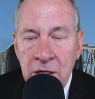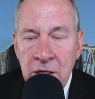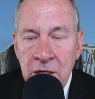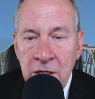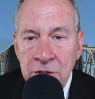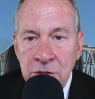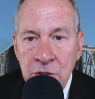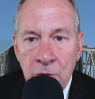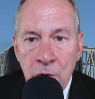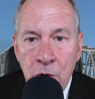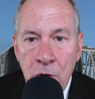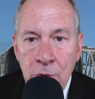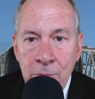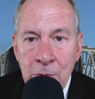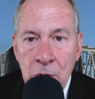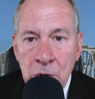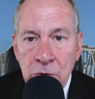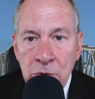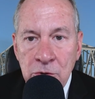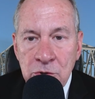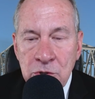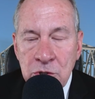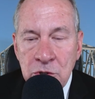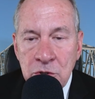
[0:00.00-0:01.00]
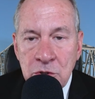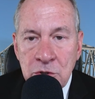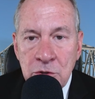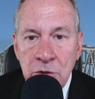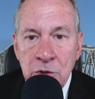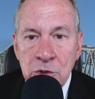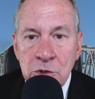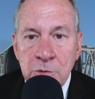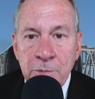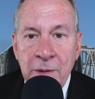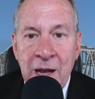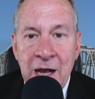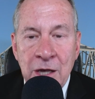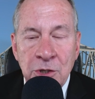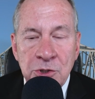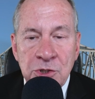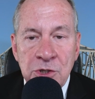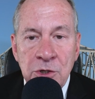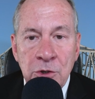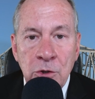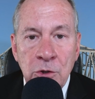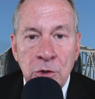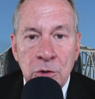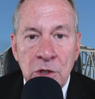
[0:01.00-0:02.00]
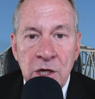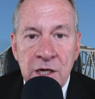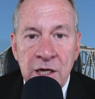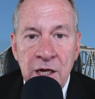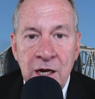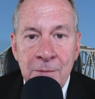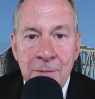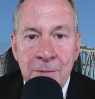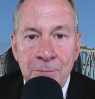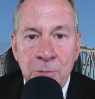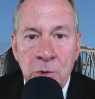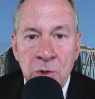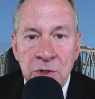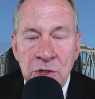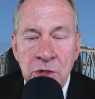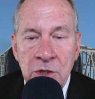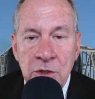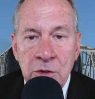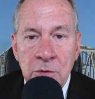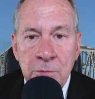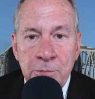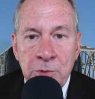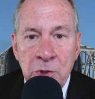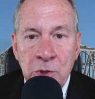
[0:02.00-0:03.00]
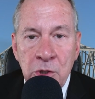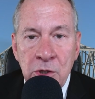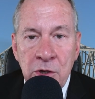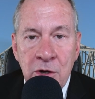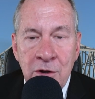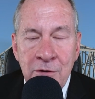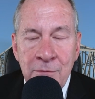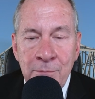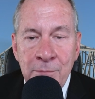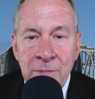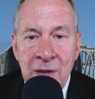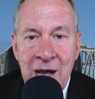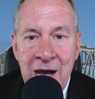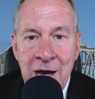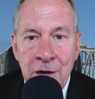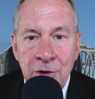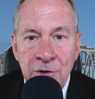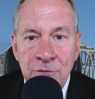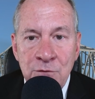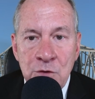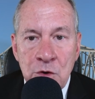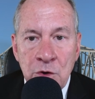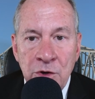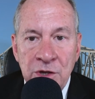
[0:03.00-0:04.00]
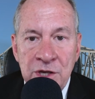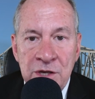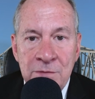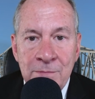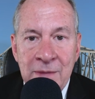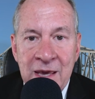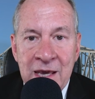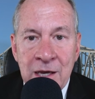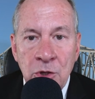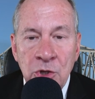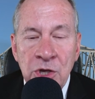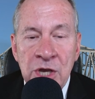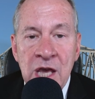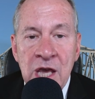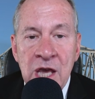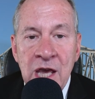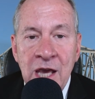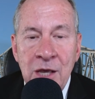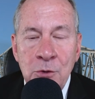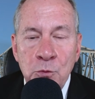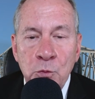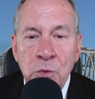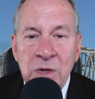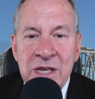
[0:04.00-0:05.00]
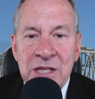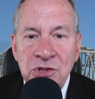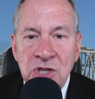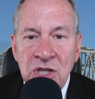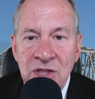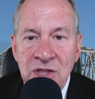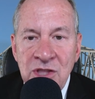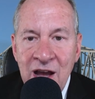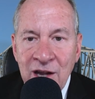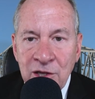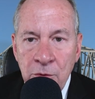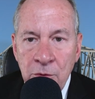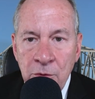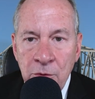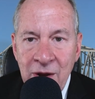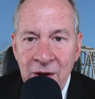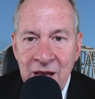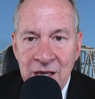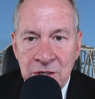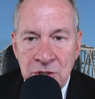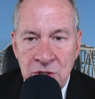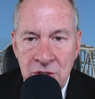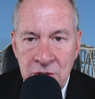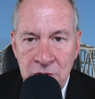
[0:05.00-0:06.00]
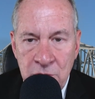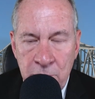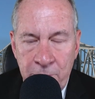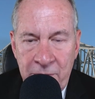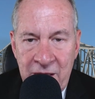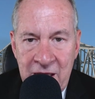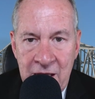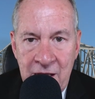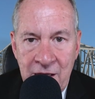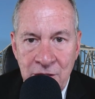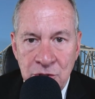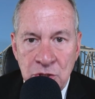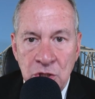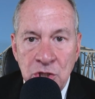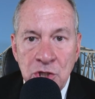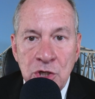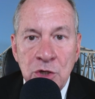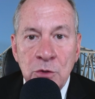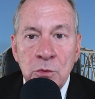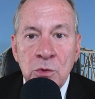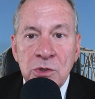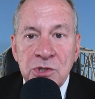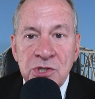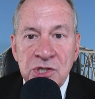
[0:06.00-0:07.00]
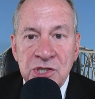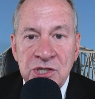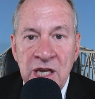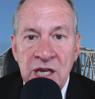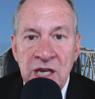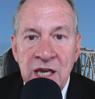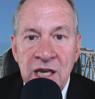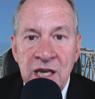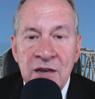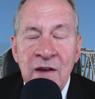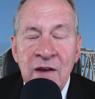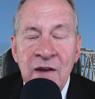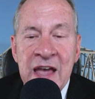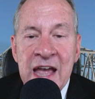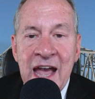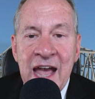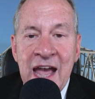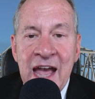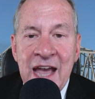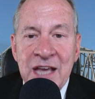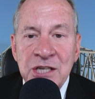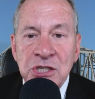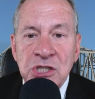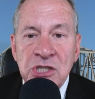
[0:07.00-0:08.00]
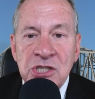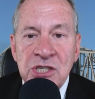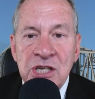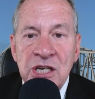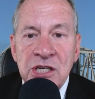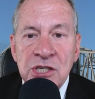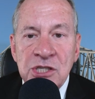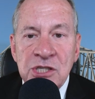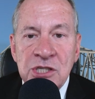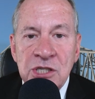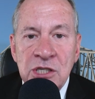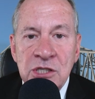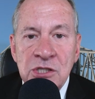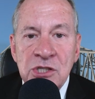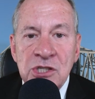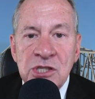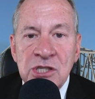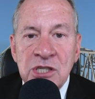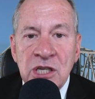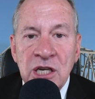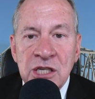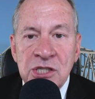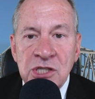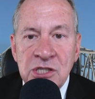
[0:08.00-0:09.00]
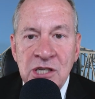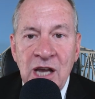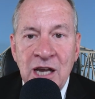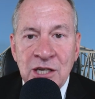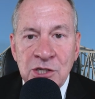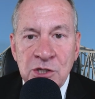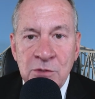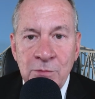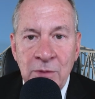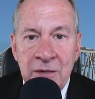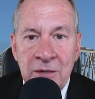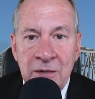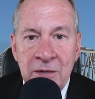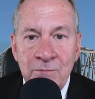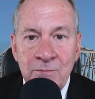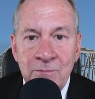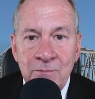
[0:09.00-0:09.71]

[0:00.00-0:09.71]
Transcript: your homeowner's insurance policy, or go look it up on your, pull it out of your email and read the declarations page, and you will see a citizen's assessment.